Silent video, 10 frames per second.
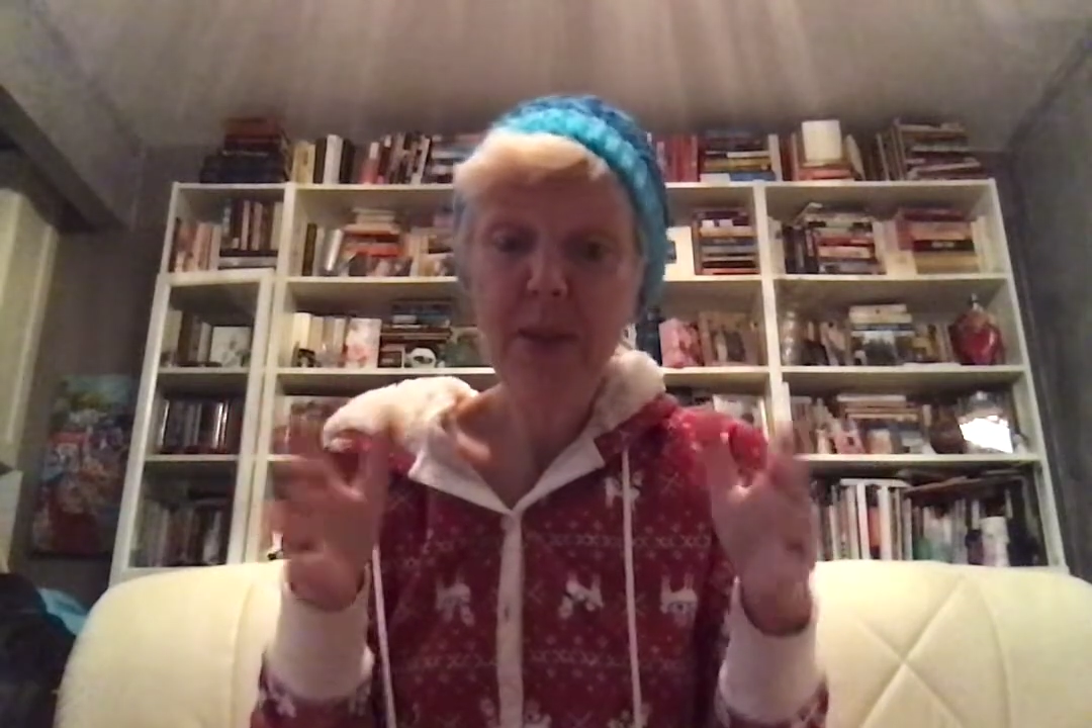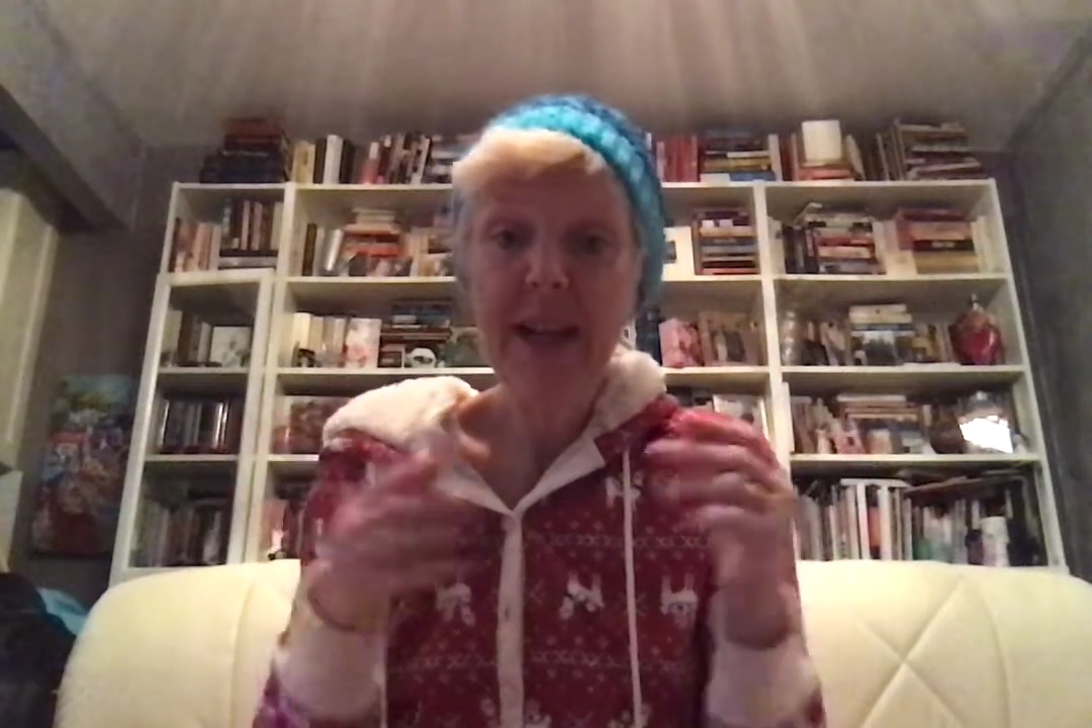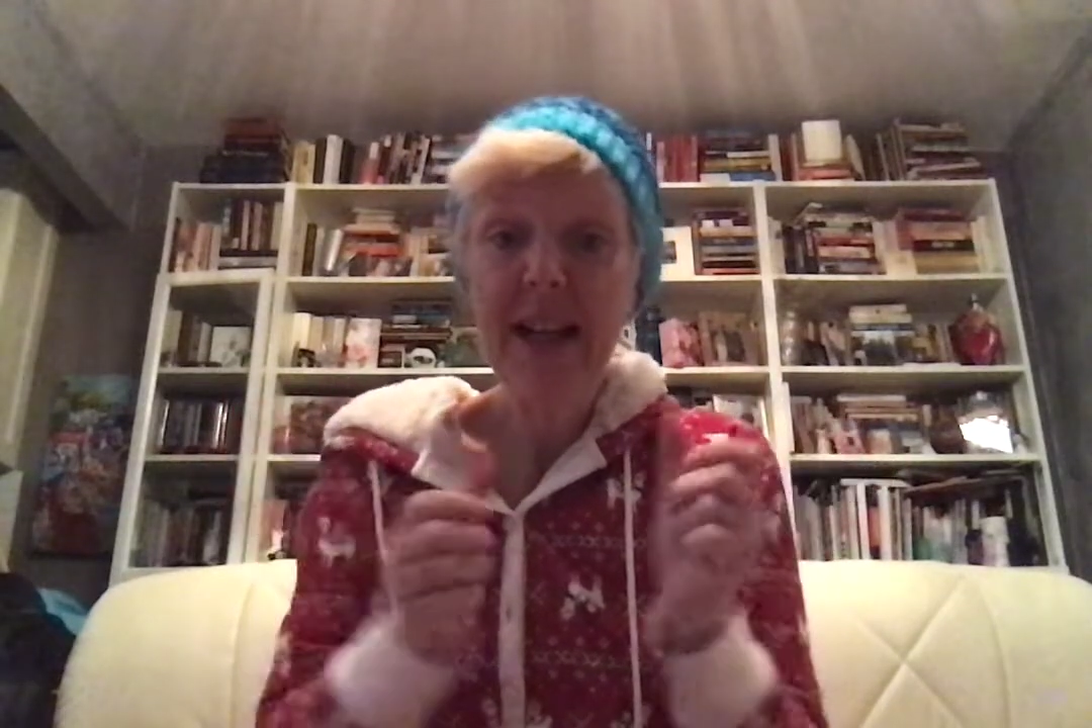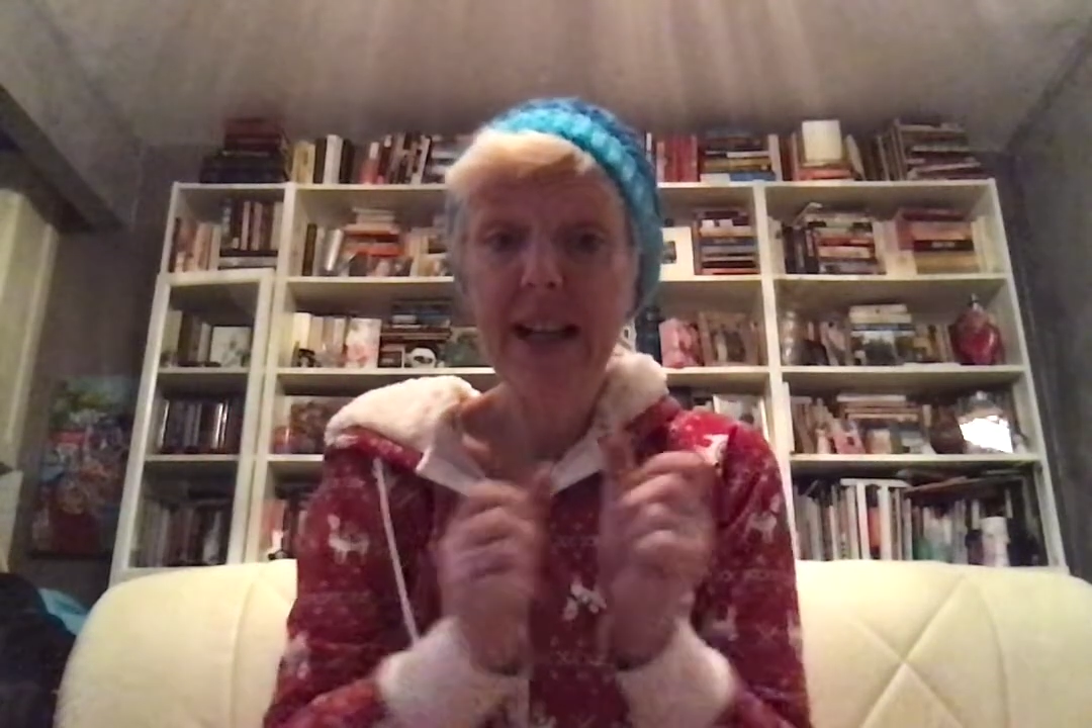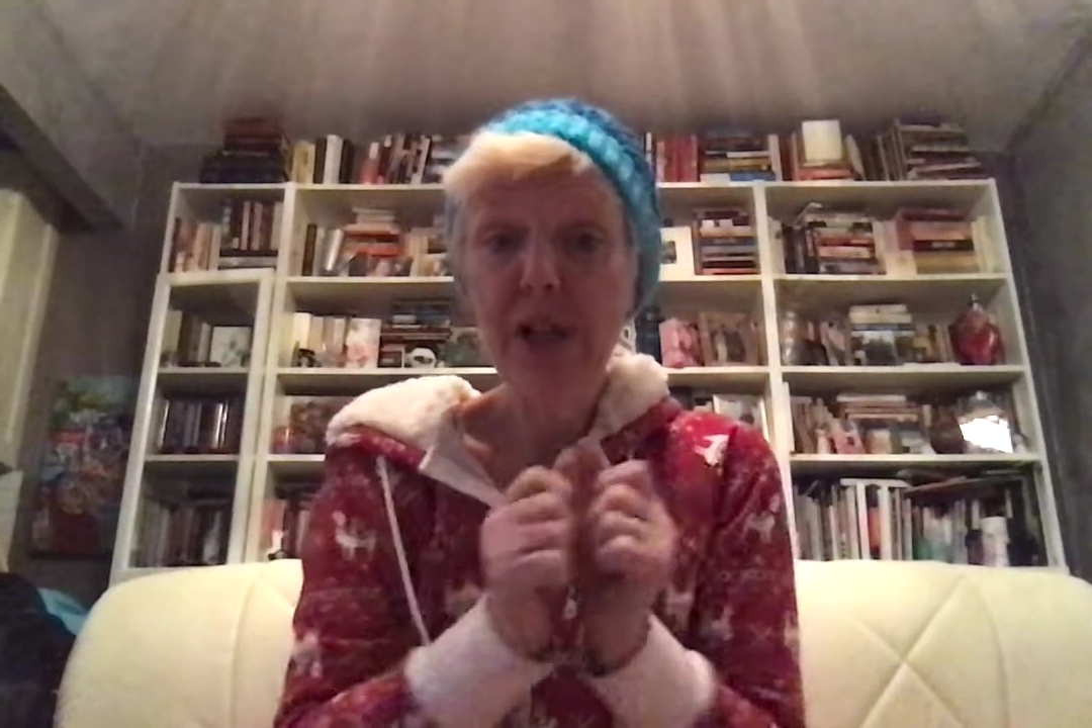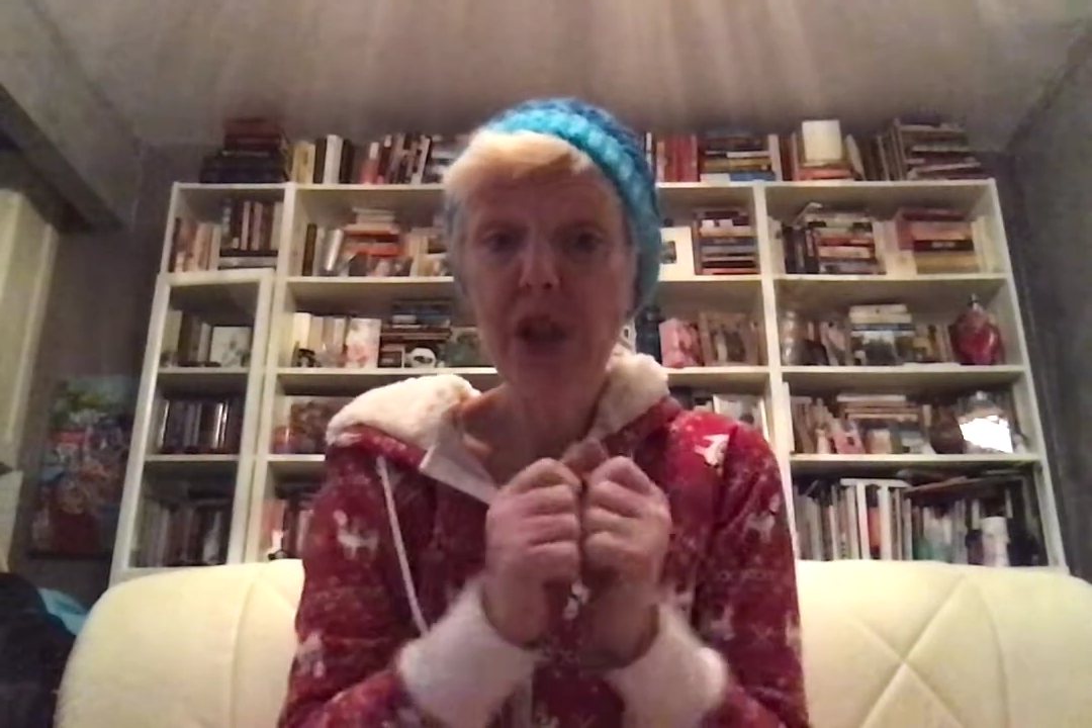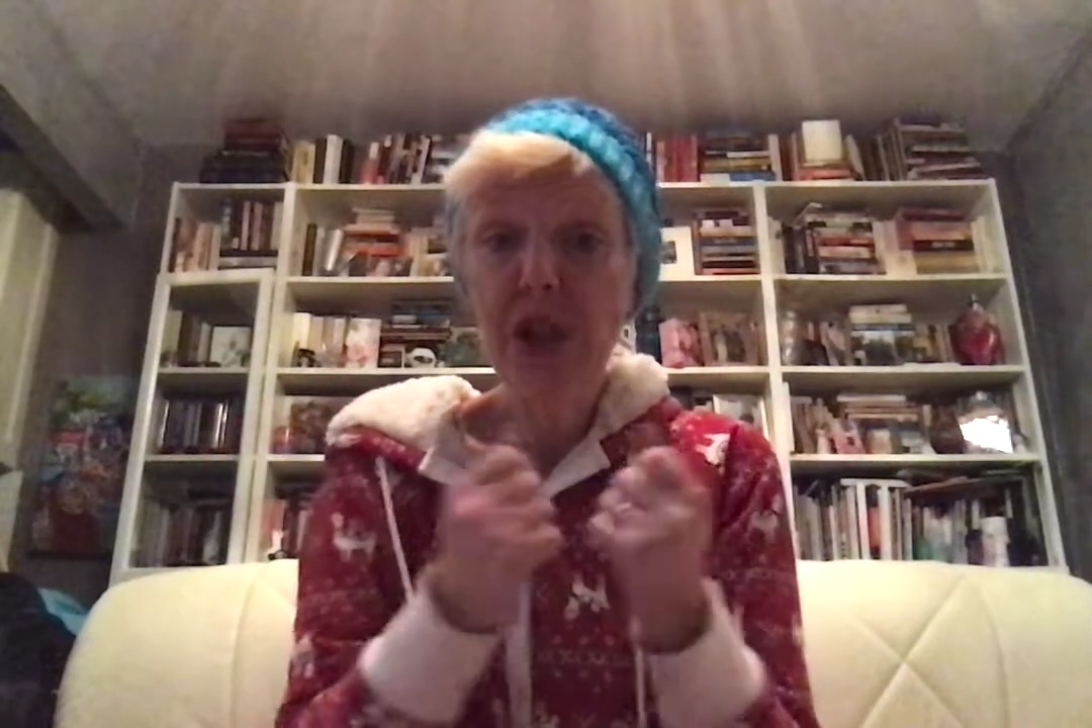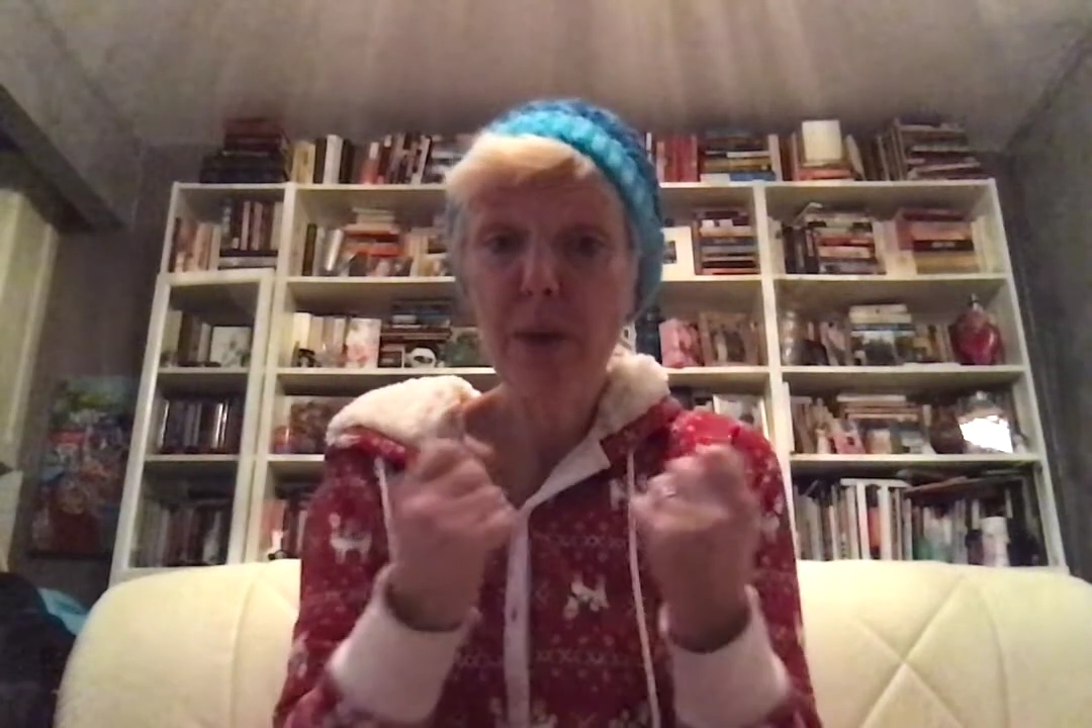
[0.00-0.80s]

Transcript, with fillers: that I can share